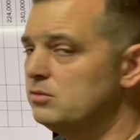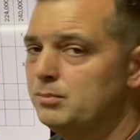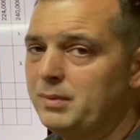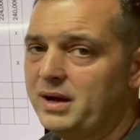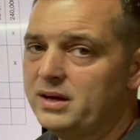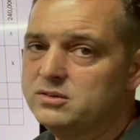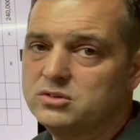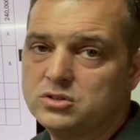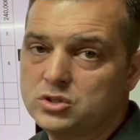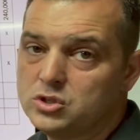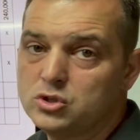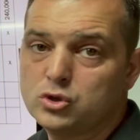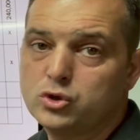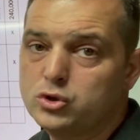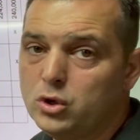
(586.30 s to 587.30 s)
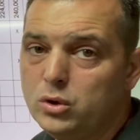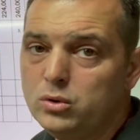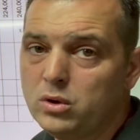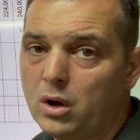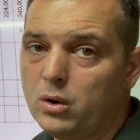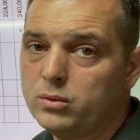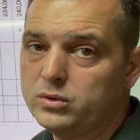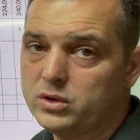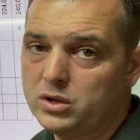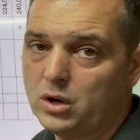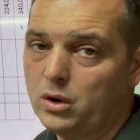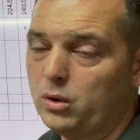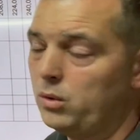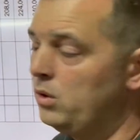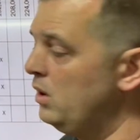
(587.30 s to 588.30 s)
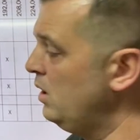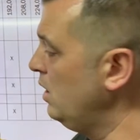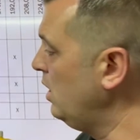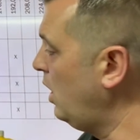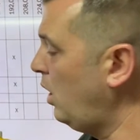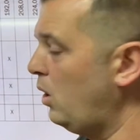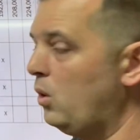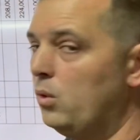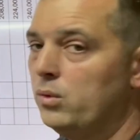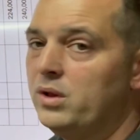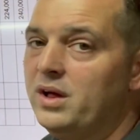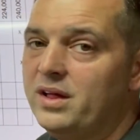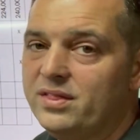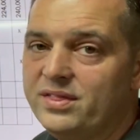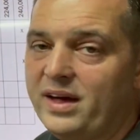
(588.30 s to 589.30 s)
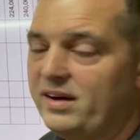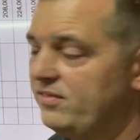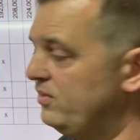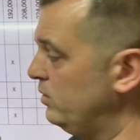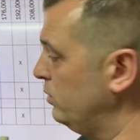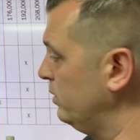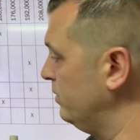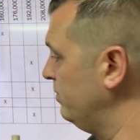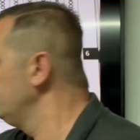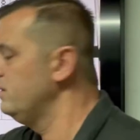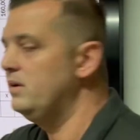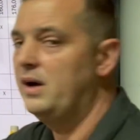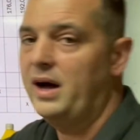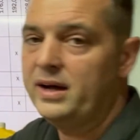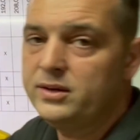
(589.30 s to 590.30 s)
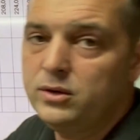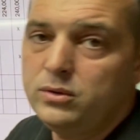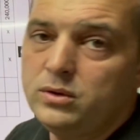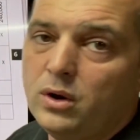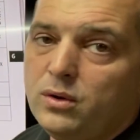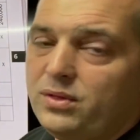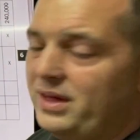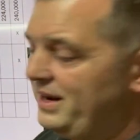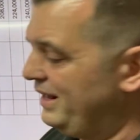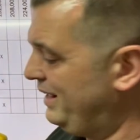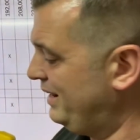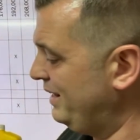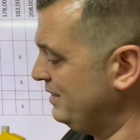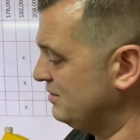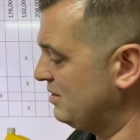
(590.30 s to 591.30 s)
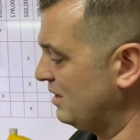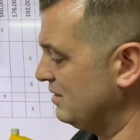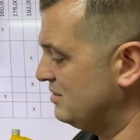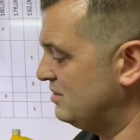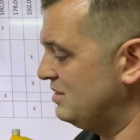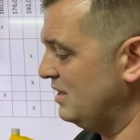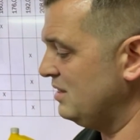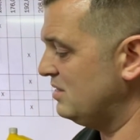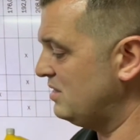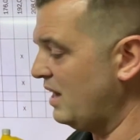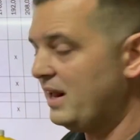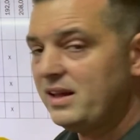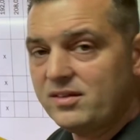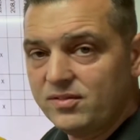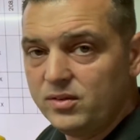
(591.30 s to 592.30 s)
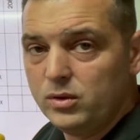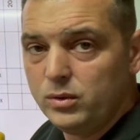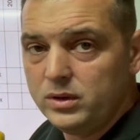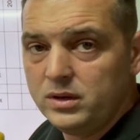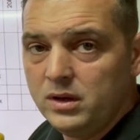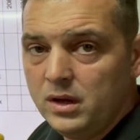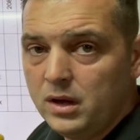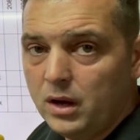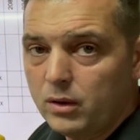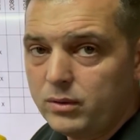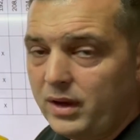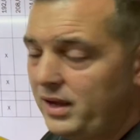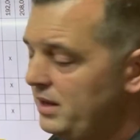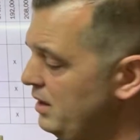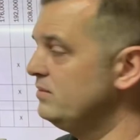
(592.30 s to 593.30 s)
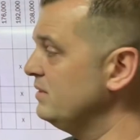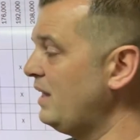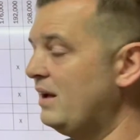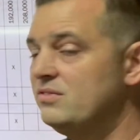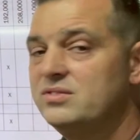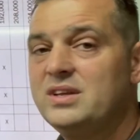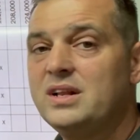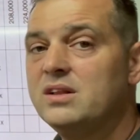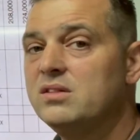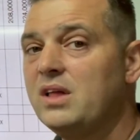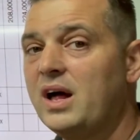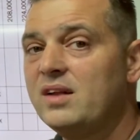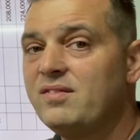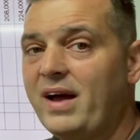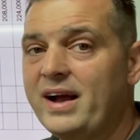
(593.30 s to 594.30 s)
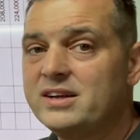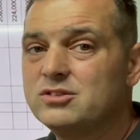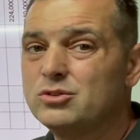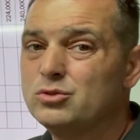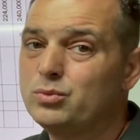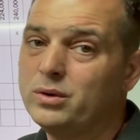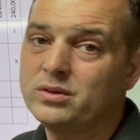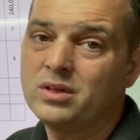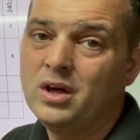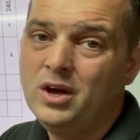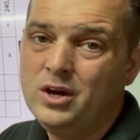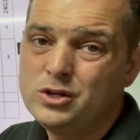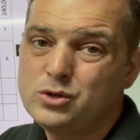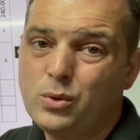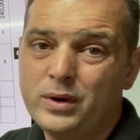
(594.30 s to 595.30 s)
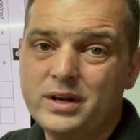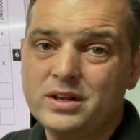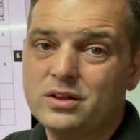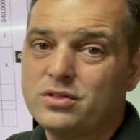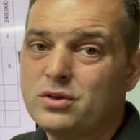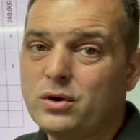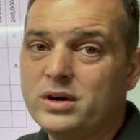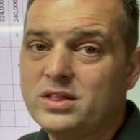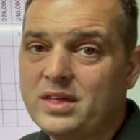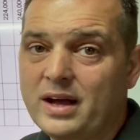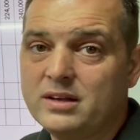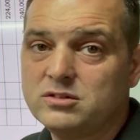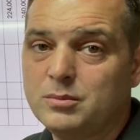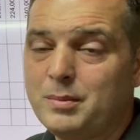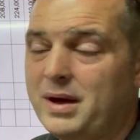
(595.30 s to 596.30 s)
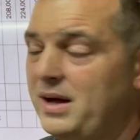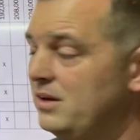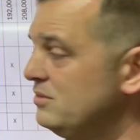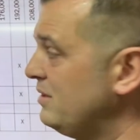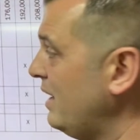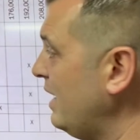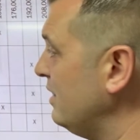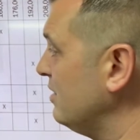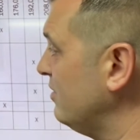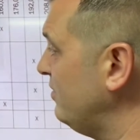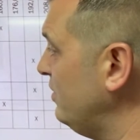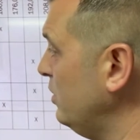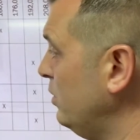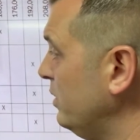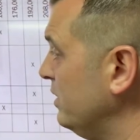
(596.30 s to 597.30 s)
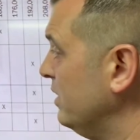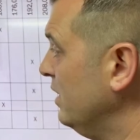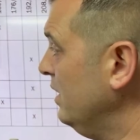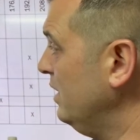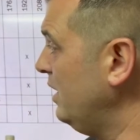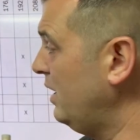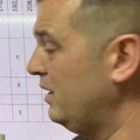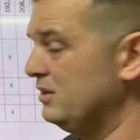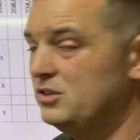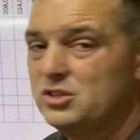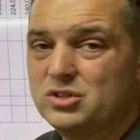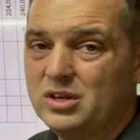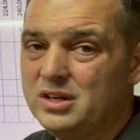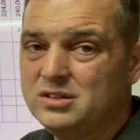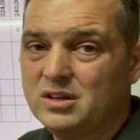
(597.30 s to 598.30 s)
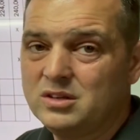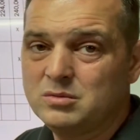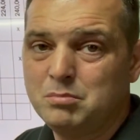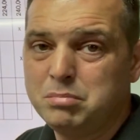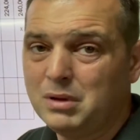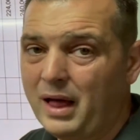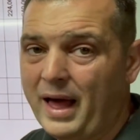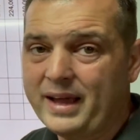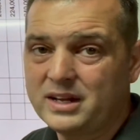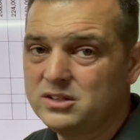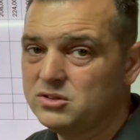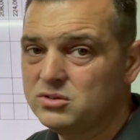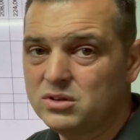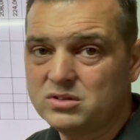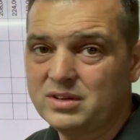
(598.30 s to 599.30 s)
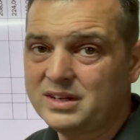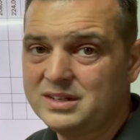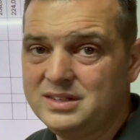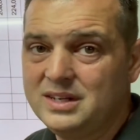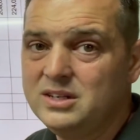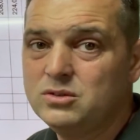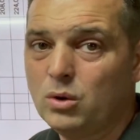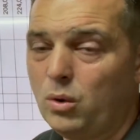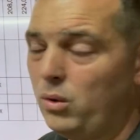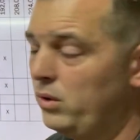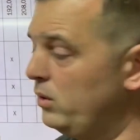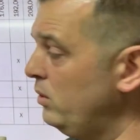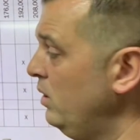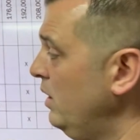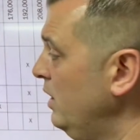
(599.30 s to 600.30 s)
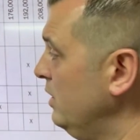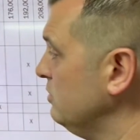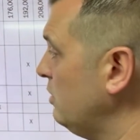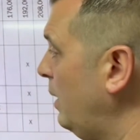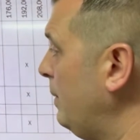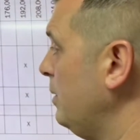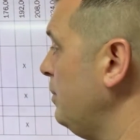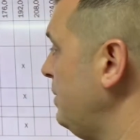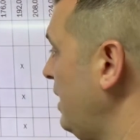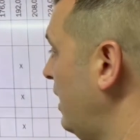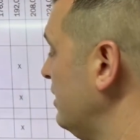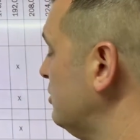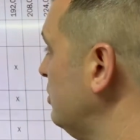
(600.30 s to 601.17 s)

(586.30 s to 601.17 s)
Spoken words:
miles is just too long to go on that fluid. I do know that it is synthetic fluid, okay? I've seen a lot of axles with 20 to 30,000 miles and the fluid just is black. It just looks like diesel oil. So I want to be honest